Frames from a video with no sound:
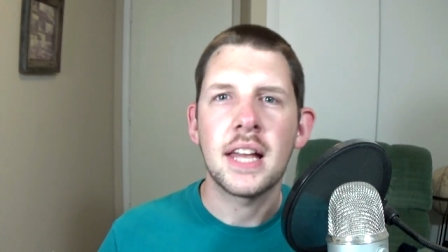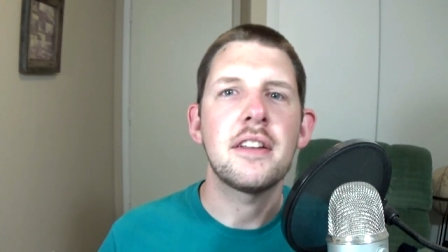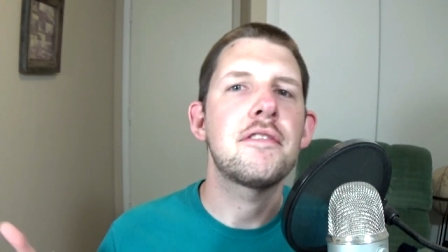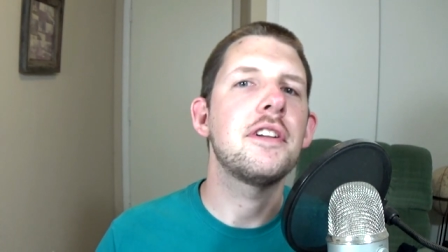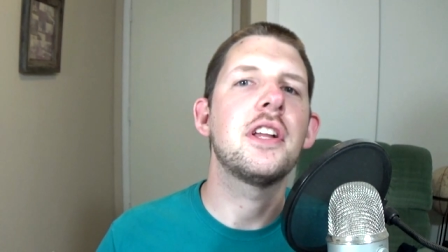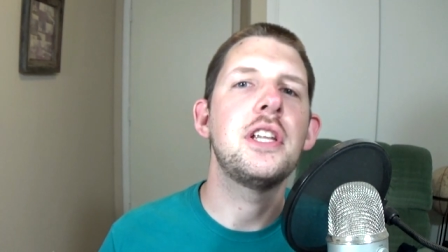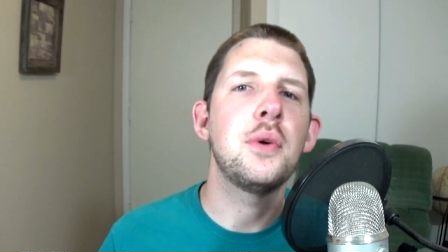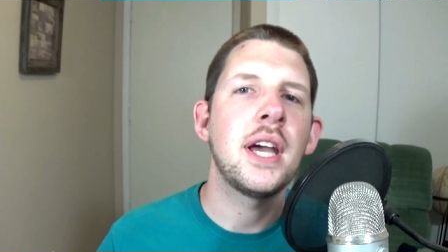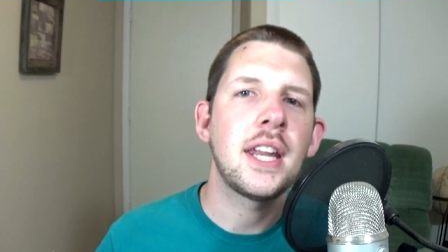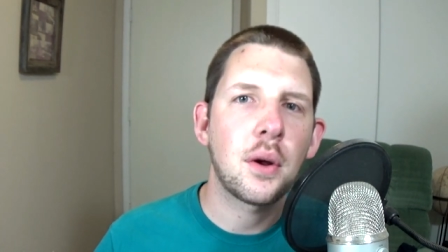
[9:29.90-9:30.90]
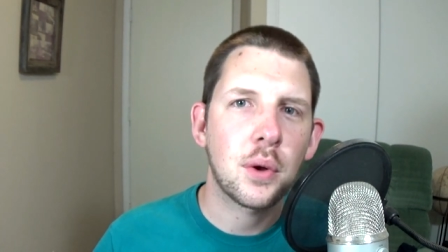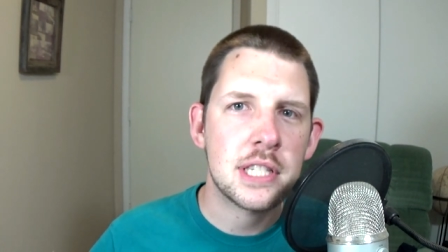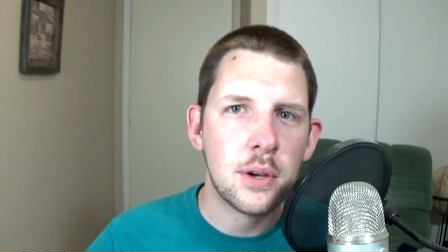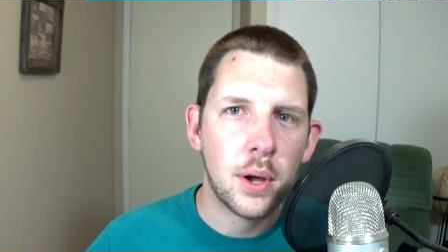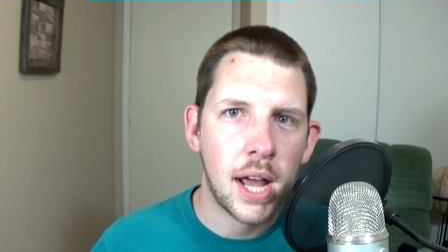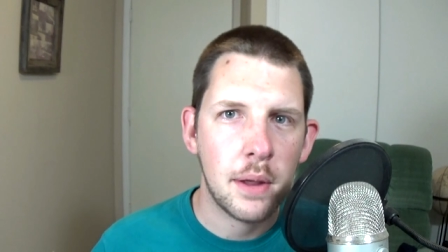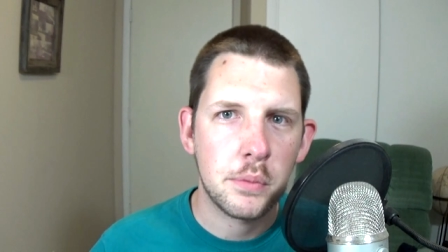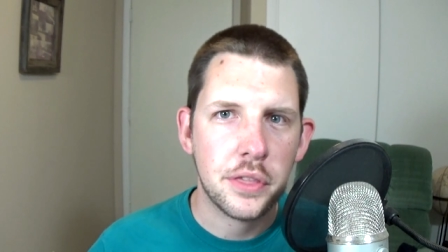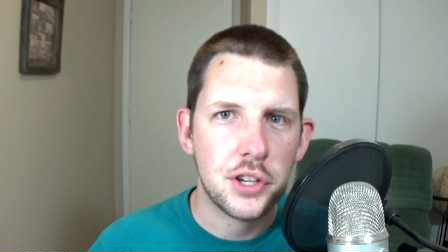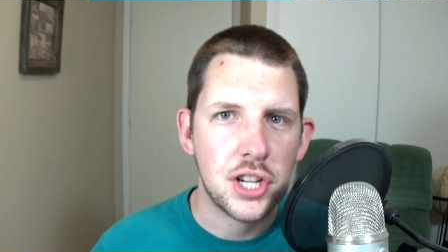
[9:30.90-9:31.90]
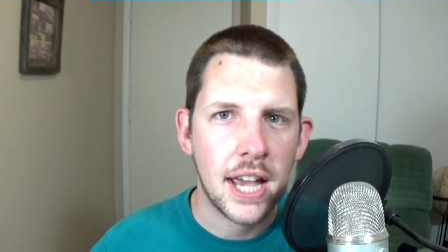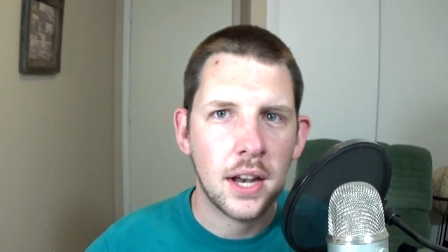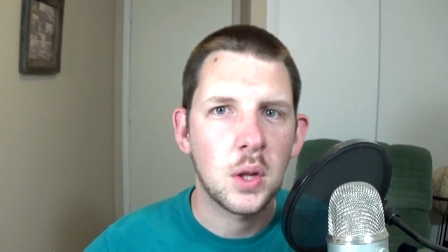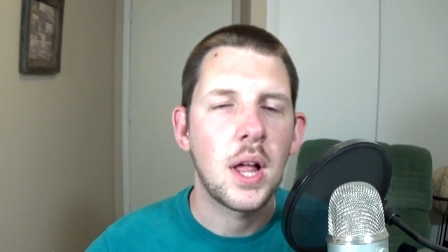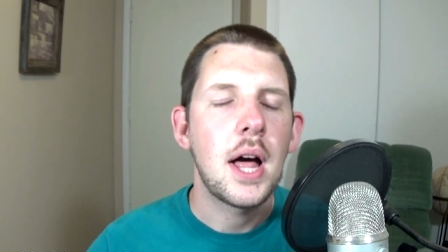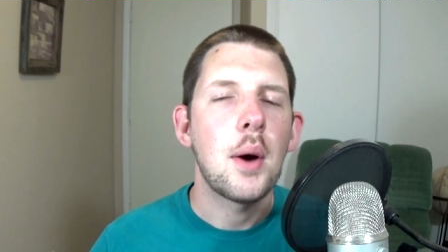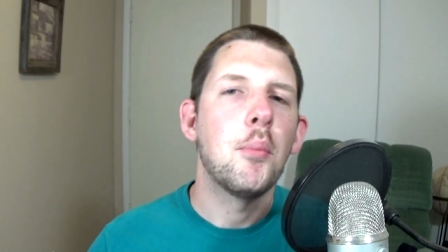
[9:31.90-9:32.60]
filling you in on what's going on with the channel.